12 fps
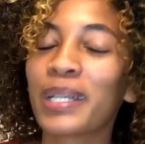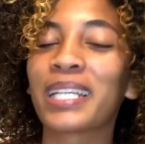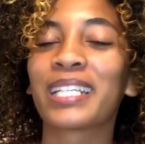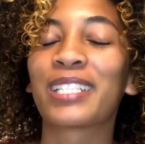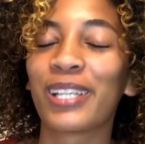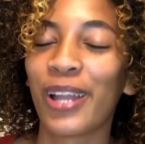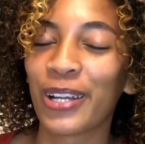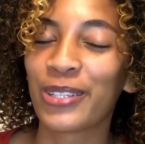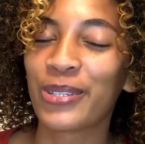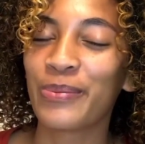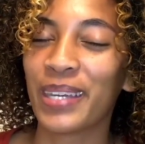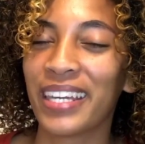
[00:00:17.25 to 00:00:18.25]
but it's a lot
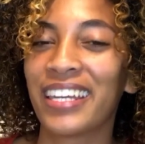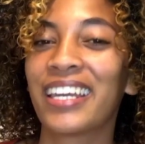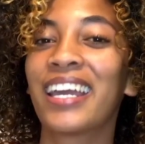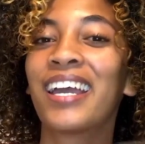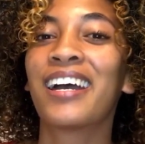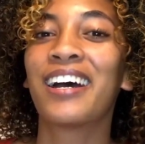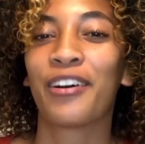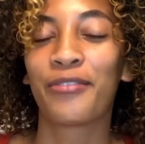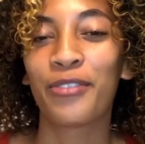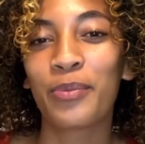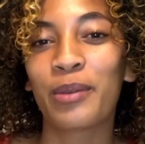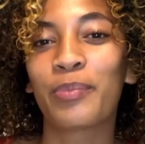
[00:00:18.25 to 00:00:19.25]
to me. A
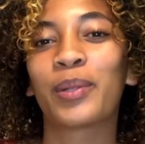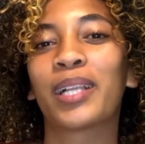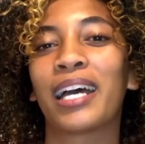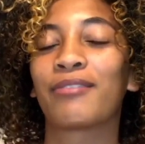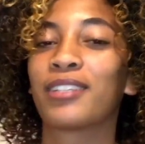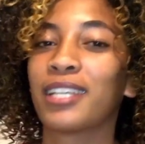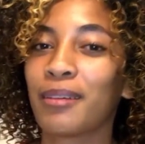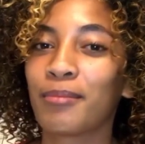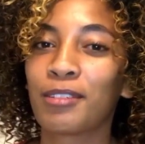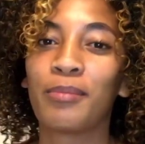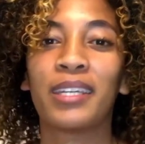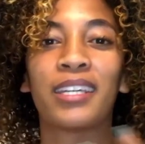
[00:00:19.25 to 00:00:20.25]
few people have
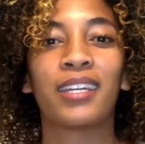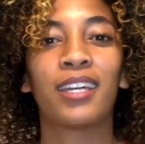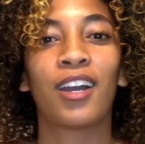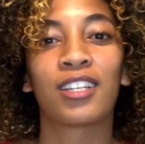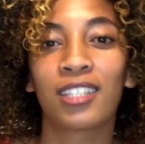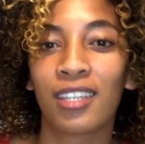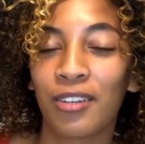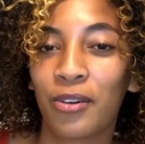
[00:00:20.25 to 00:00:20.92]
DM'd me asking